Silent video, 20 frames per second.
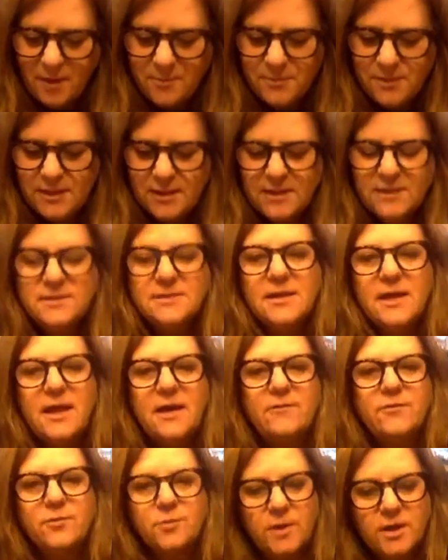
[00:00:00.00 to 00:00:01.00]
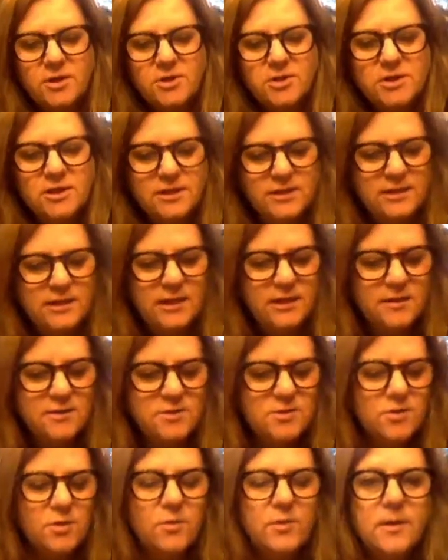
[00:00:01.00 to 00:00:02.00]
Because they have threshed Gilead.
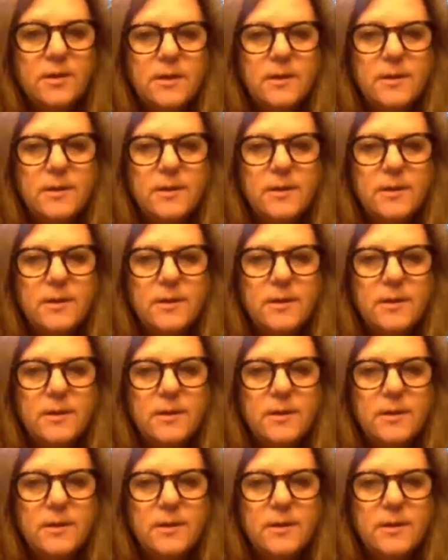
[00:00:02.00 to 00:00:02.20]
So